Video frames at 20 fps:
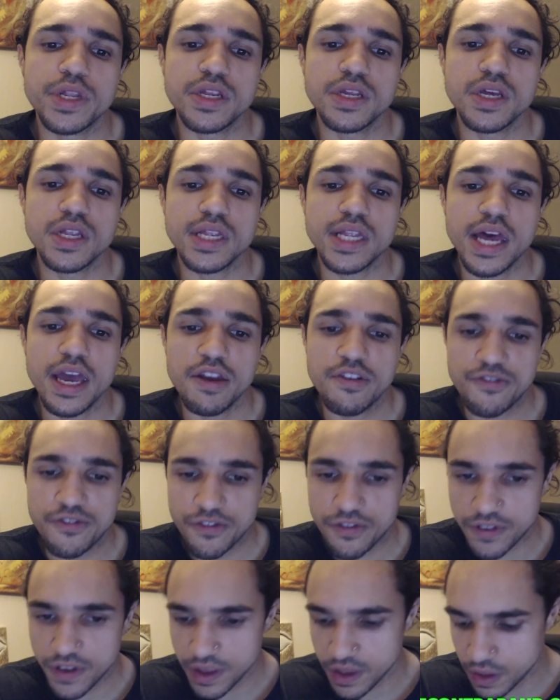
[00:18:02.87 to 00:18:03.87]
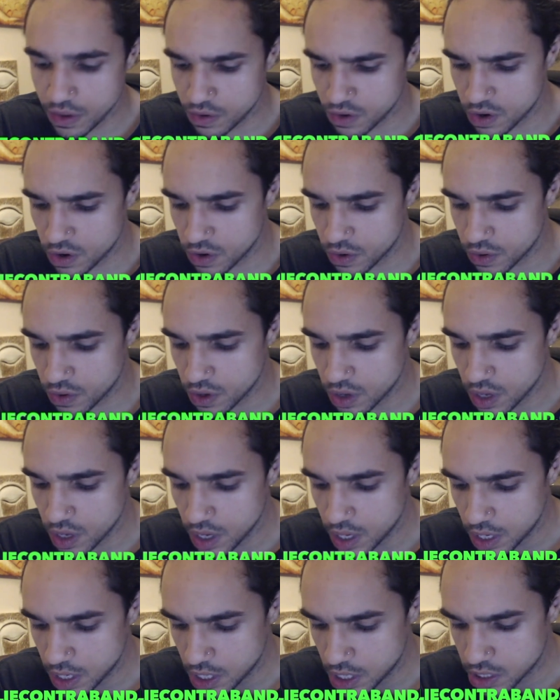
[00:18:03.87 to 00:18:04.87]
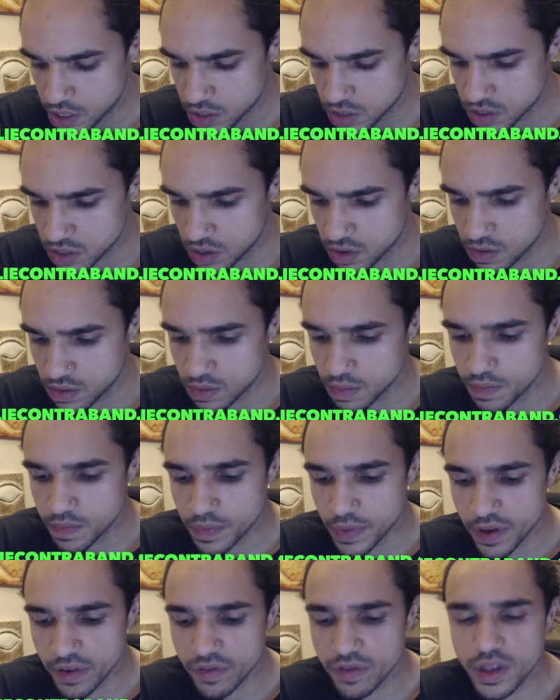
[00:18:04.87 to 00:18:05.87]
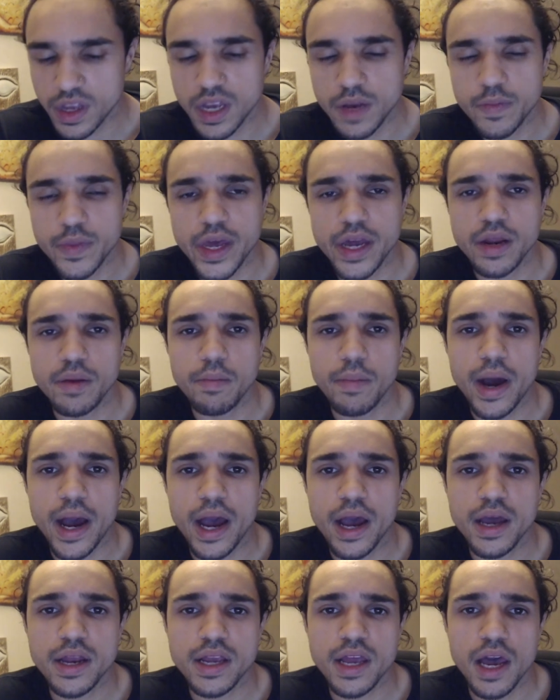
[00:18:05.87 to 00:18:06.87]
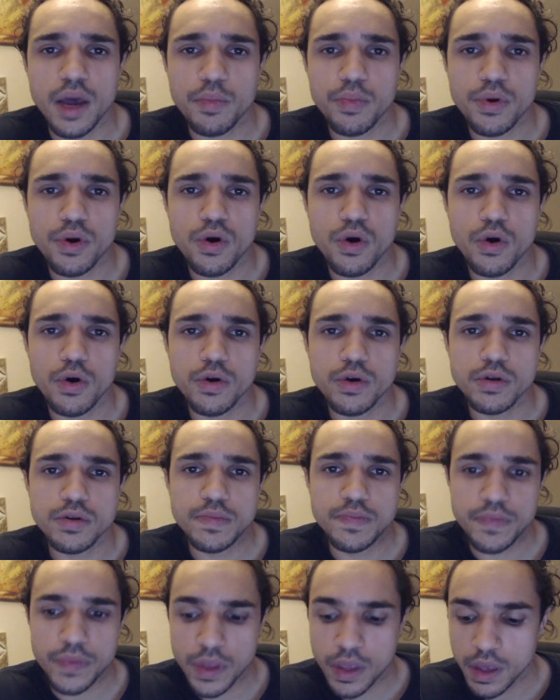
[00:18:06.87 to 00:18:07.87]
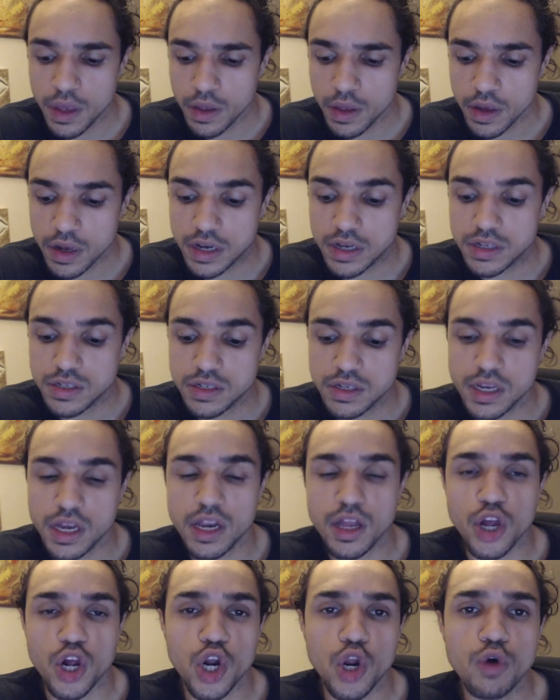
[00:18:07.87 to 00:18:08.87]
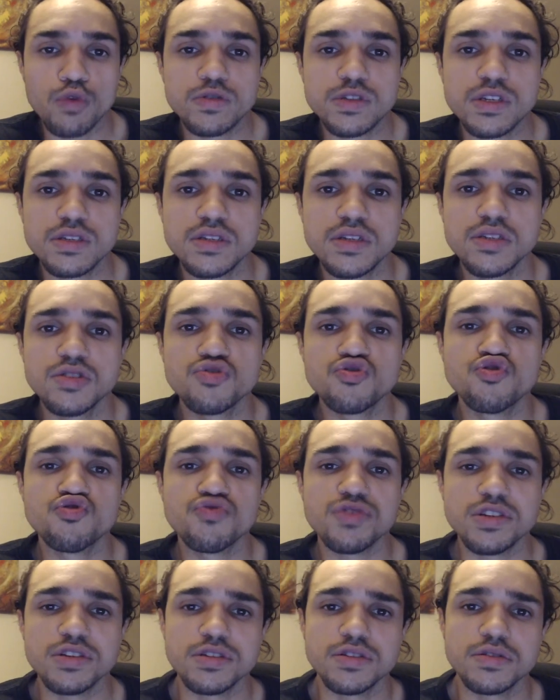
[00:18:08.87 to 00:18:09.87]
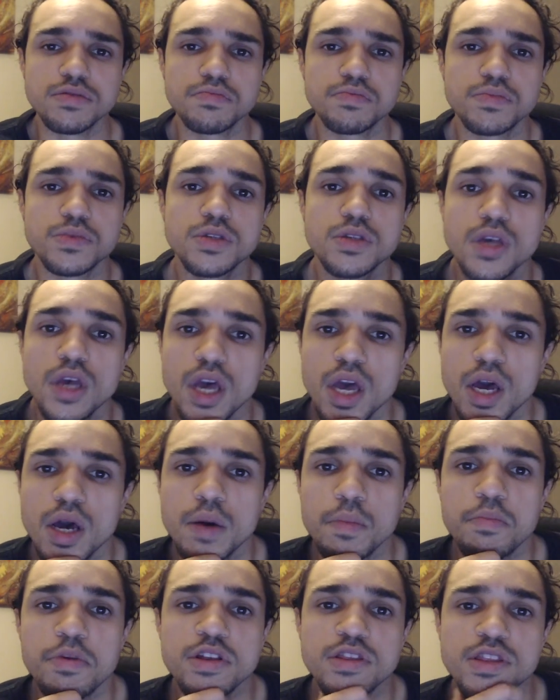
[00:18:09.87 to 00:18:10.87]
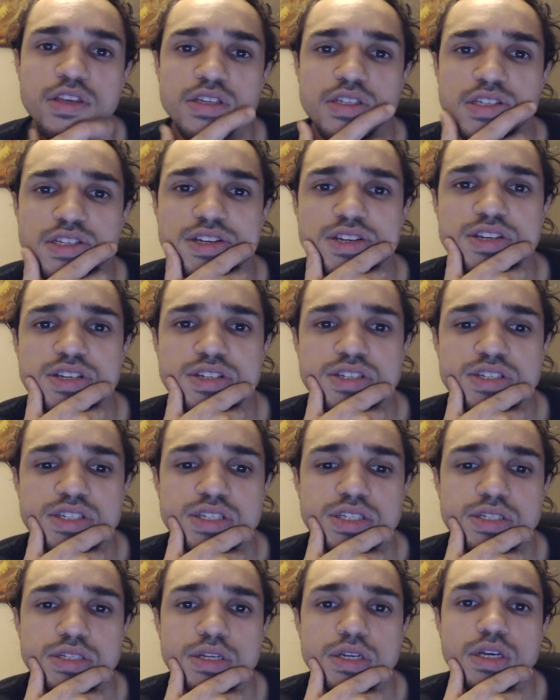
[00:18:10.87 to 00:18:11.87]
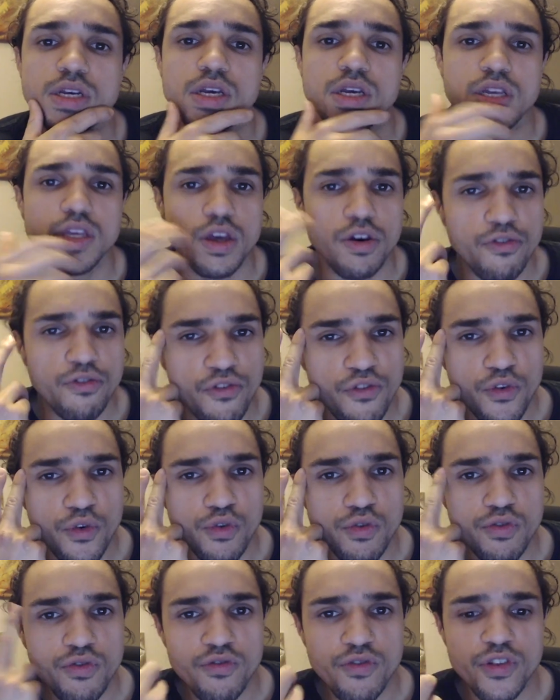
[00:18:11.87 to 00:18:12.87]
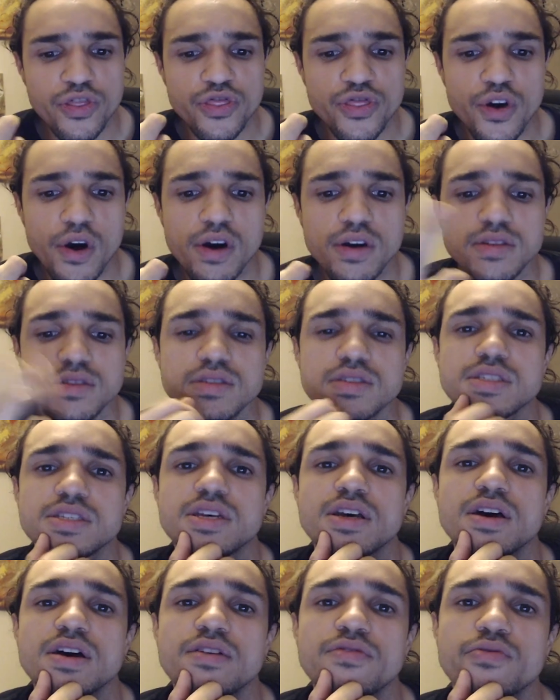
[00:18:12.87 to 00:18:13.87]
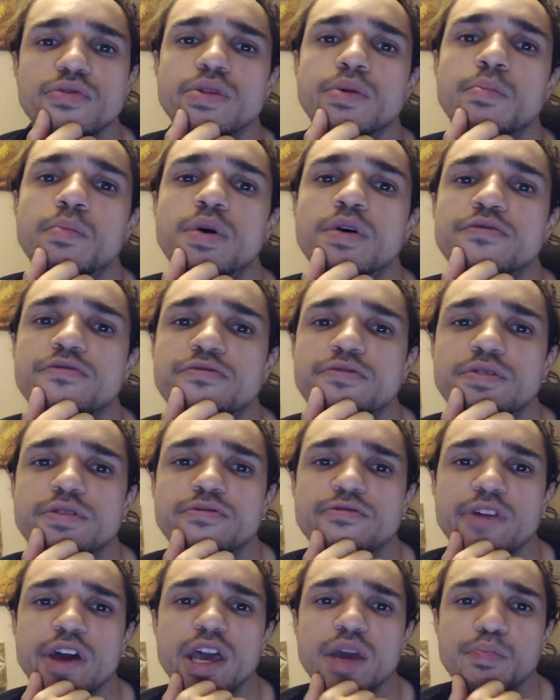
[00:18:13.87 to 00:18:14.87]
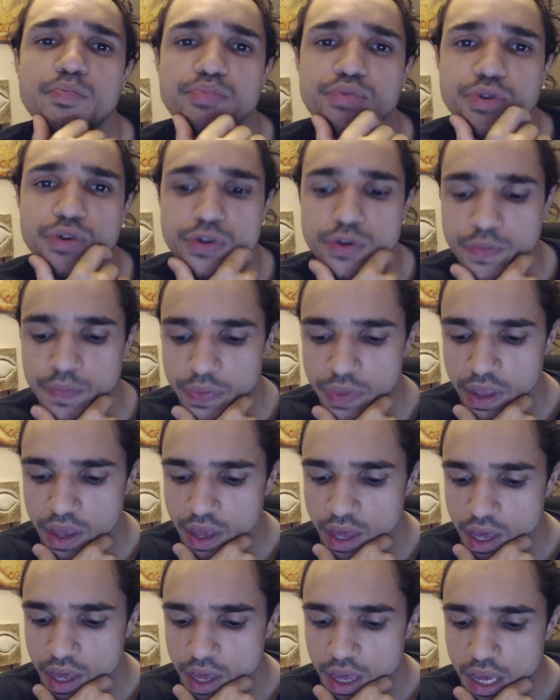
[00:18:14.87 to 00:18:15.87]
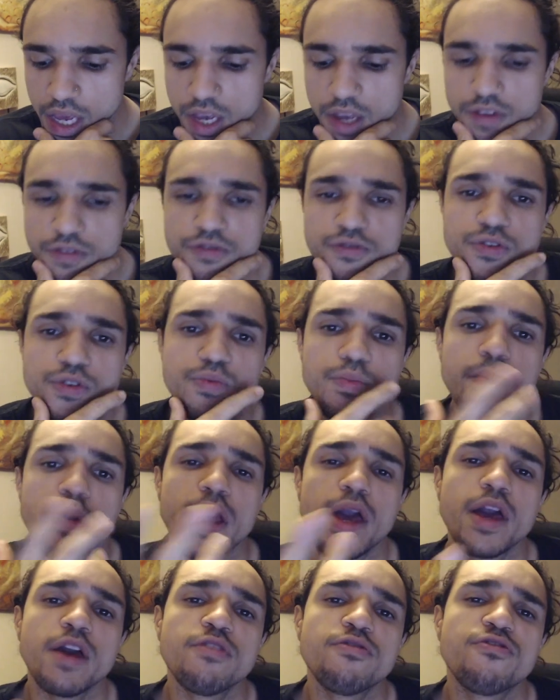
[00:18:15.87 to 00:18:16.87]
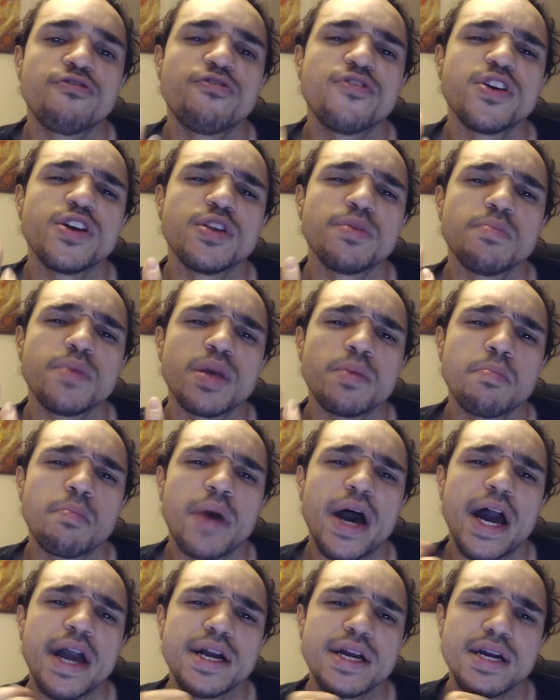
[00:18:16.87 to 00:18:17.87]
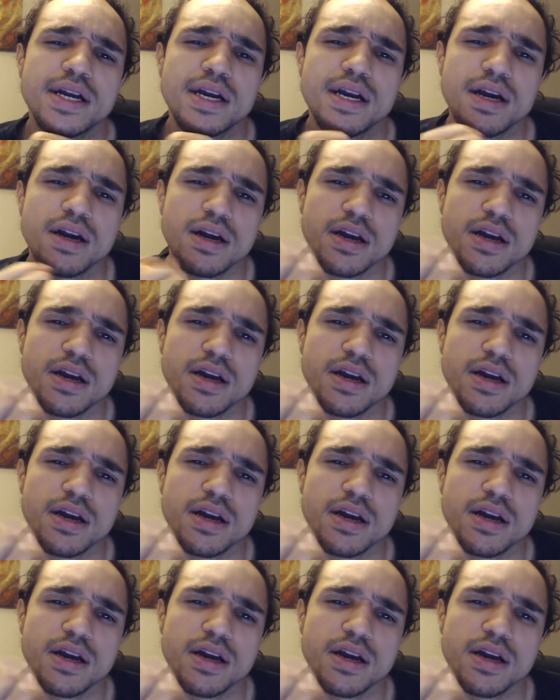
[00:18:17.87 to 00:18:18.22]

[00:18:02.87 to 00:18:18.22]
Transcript: in your life, you know. So definitely keep that in mind, Capricorn, because you're getting closer to your dreams. But this is your food for thought for the month of April. If you may feed me back,